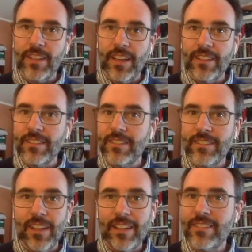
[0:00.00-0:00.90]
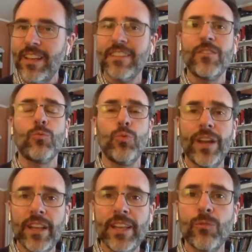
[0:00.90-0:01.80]
is as a
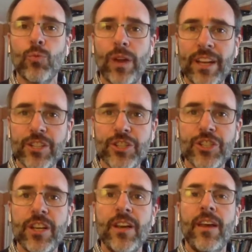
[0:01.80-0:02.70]
really rich